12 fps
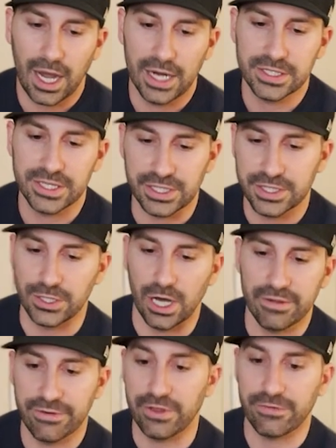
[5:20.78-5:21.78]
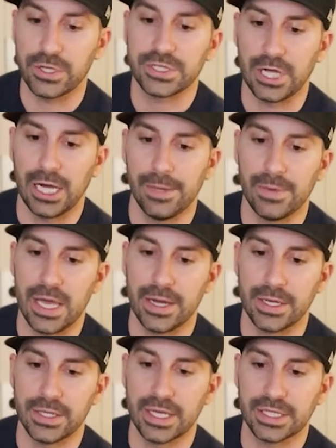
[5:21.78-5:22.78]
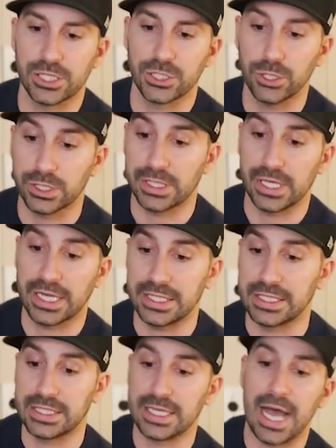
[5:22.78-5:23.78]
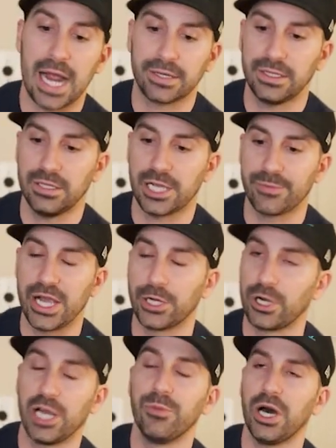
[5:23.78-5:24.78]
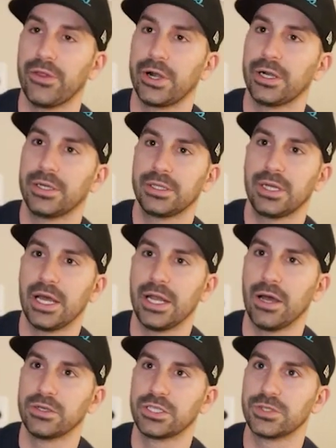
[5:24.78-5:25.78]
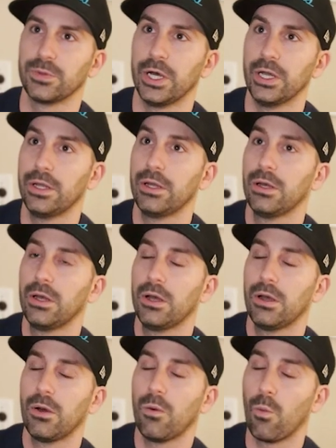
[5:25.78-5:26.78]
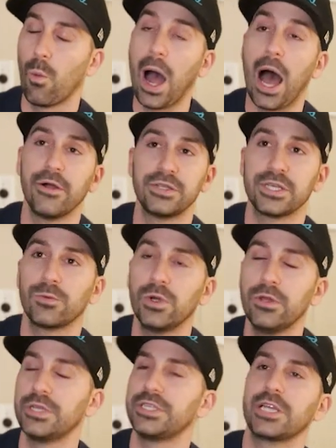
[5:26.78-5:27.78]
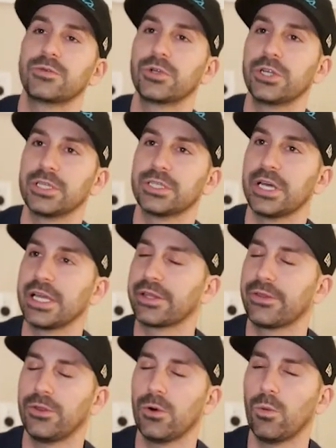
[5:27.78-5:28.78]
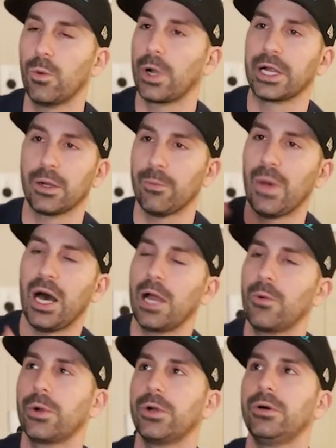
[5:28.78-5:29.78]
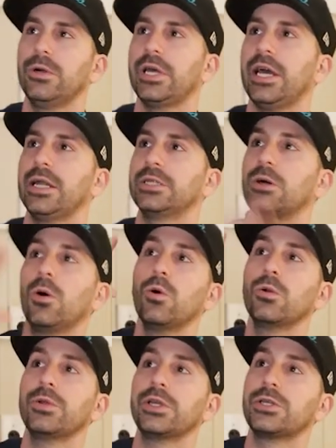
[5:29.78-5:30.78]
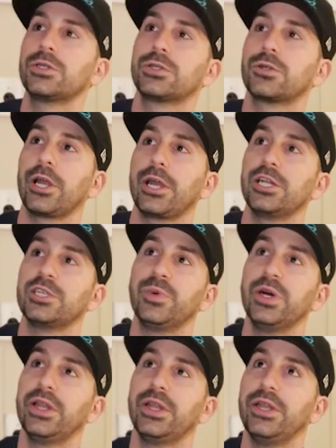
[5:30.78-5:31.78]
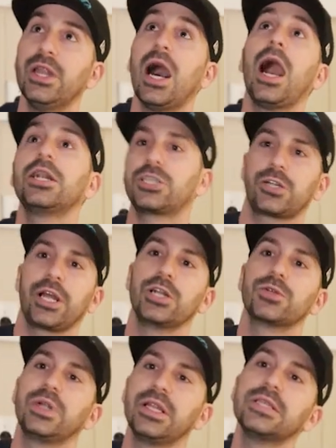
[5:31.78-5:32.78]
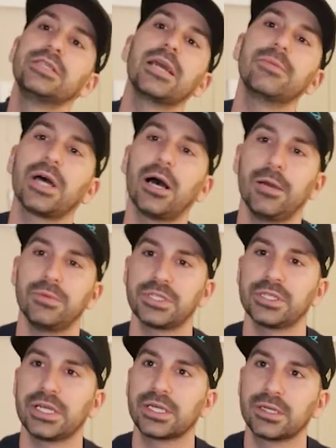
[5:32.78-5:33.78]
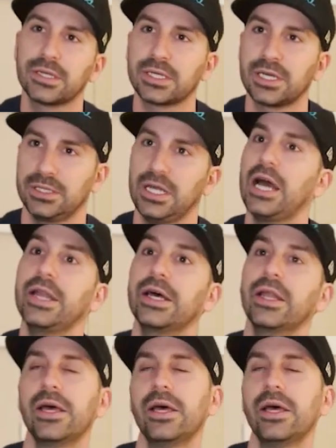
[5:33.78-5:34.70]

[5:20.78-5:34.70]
like saw them for the first time, and they just looked exactly like my grandmother. And I was just went, wow. It was like one of those things where just like like my world and a totally strange but not strange one at the same time just like collided.